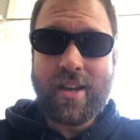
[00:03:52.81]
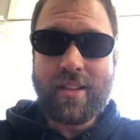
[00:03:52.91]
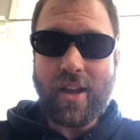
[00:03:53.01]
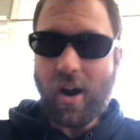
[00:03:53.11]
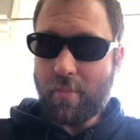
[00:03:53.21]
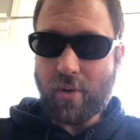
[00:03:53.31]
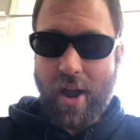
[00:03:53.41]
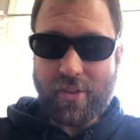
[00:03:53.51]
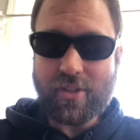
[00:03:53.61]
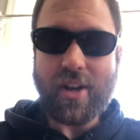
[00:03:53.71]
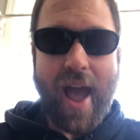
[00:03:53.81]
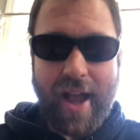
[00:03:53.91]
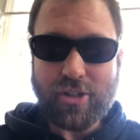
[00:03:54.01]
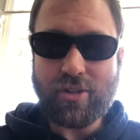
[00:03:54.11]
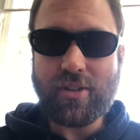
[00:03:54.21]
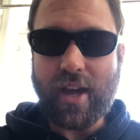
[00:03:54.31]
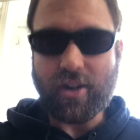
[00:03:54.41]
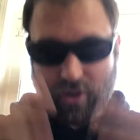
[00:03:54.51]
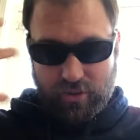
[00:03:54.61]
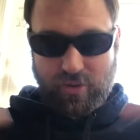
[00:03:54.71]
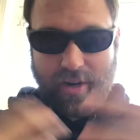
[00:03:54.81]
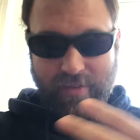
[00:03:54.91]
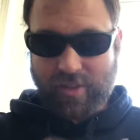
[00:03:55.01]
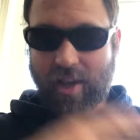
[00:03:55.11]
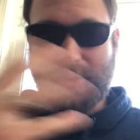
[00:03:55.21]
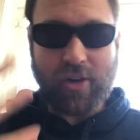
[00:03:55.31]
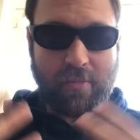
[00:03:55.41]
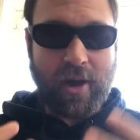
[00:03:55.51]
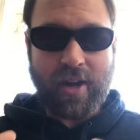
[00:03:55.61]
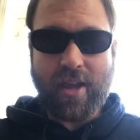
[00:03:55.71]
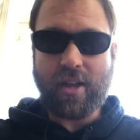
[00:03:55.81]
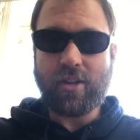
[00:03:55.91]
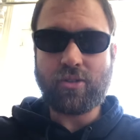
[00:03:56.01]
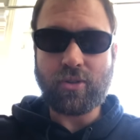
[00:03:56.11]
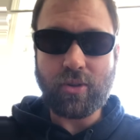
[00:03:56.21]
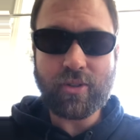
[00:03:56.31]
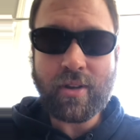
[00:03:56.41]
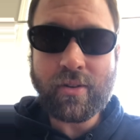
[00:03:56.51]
that our breath is an action that goes through every cell in our body and controls it,